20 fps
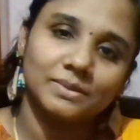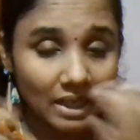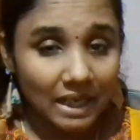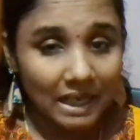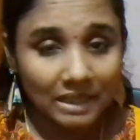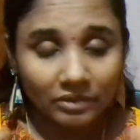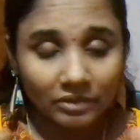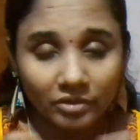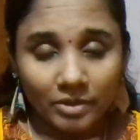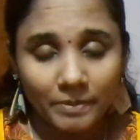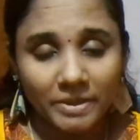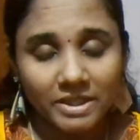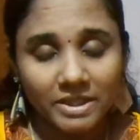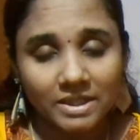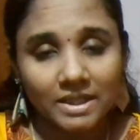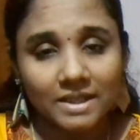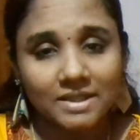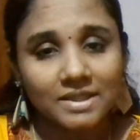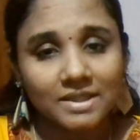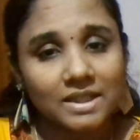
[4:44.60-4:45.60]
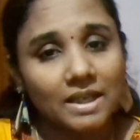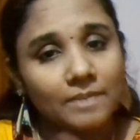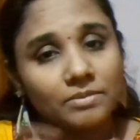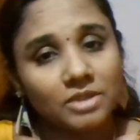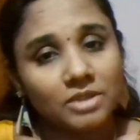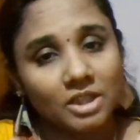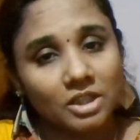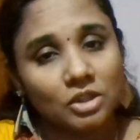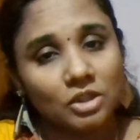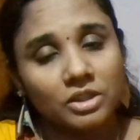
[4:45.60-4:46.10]
Until we meet next time,
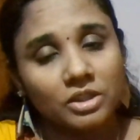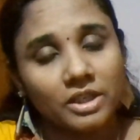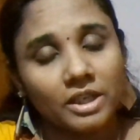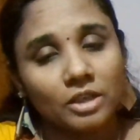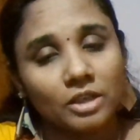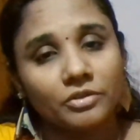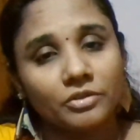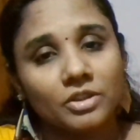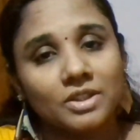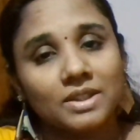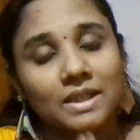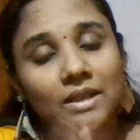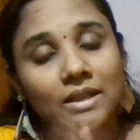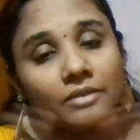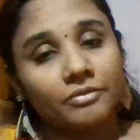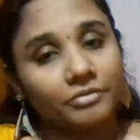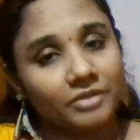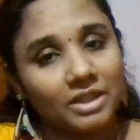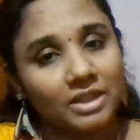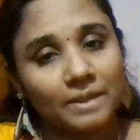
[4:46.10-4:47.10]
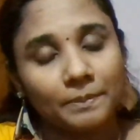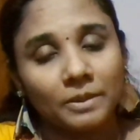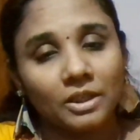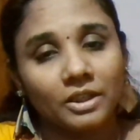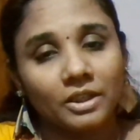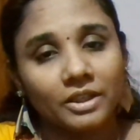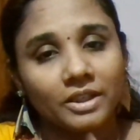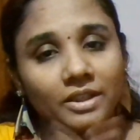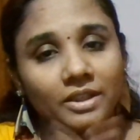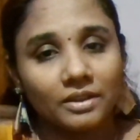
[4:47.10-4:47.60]
take good care of yourself, keep
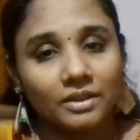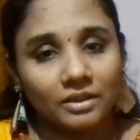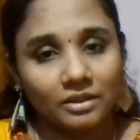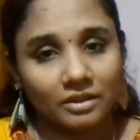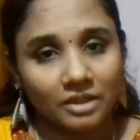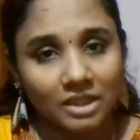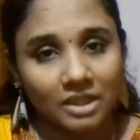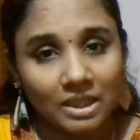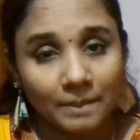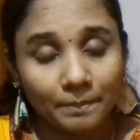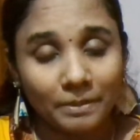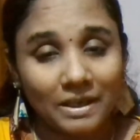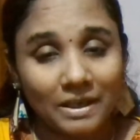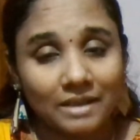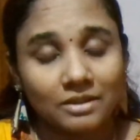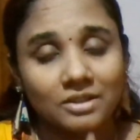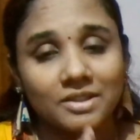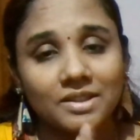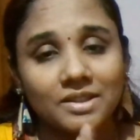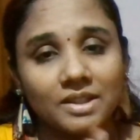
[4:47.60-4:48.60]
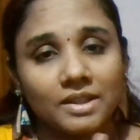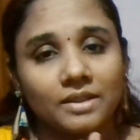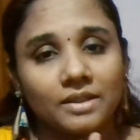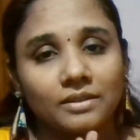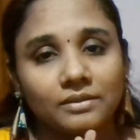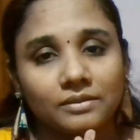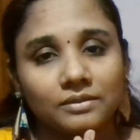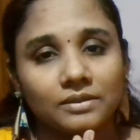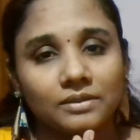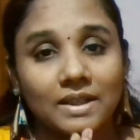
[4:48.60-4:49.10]
learning, keep practicing,
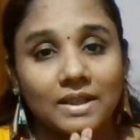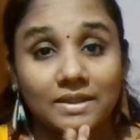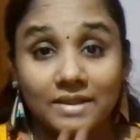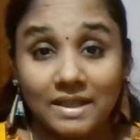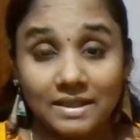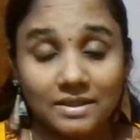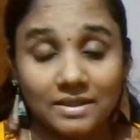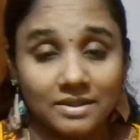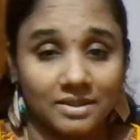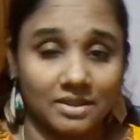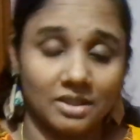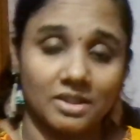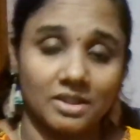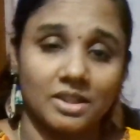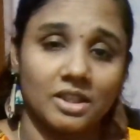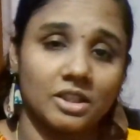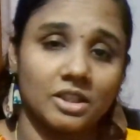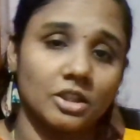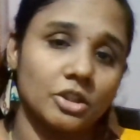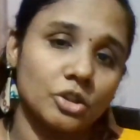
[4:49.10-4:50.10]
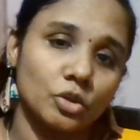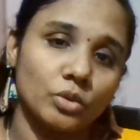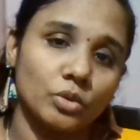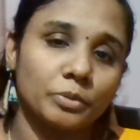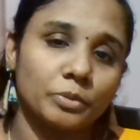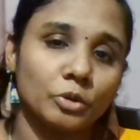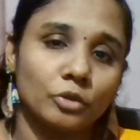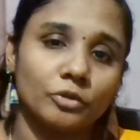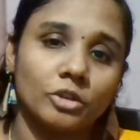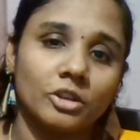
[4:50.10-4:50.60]
and that is the secret to
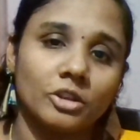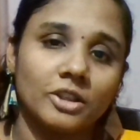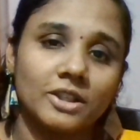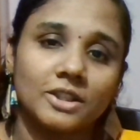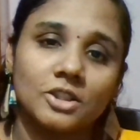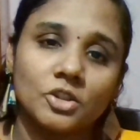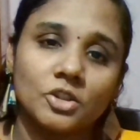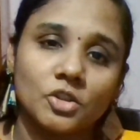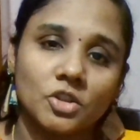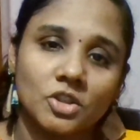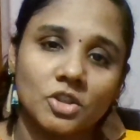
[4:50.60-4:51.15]
improve your English.